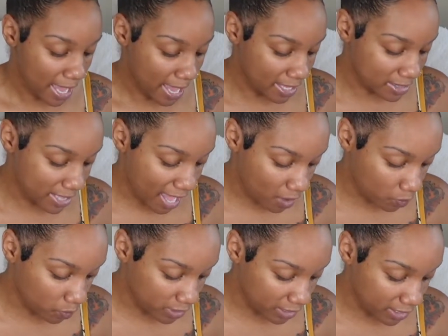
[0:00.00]
and that
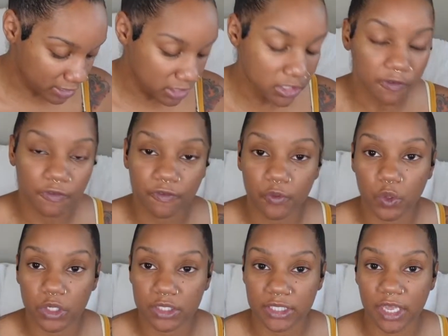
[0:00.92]
one is
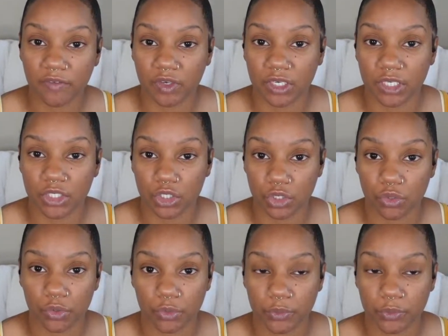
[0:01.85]
$472.